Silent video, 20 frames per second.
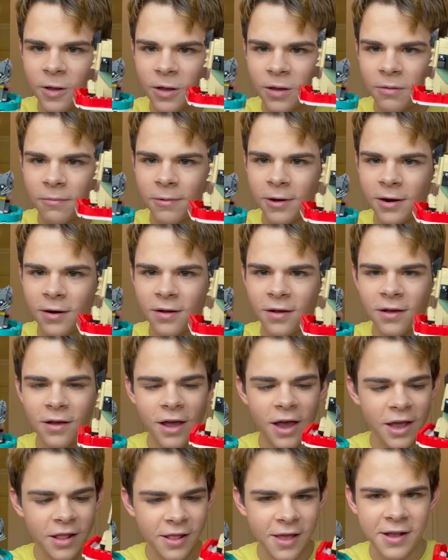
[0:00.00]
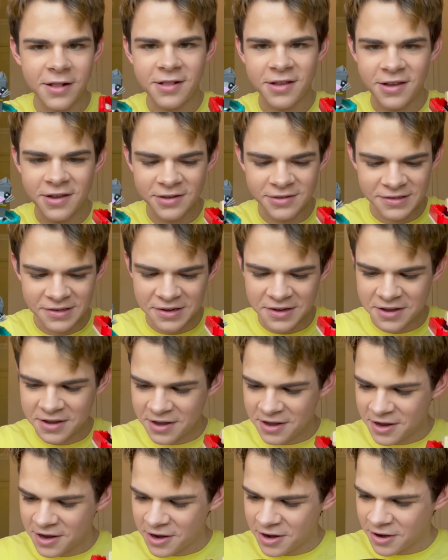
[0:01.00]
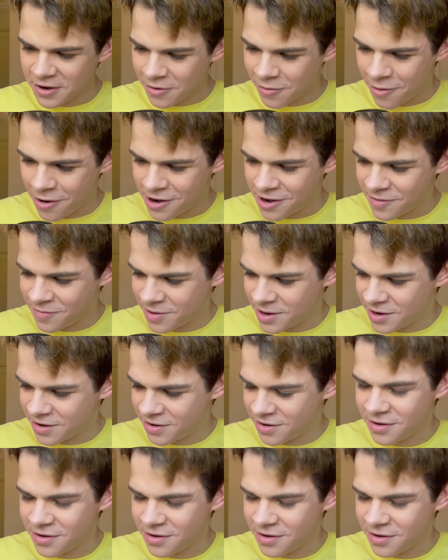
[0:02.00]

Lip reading: but I like these quite a bit.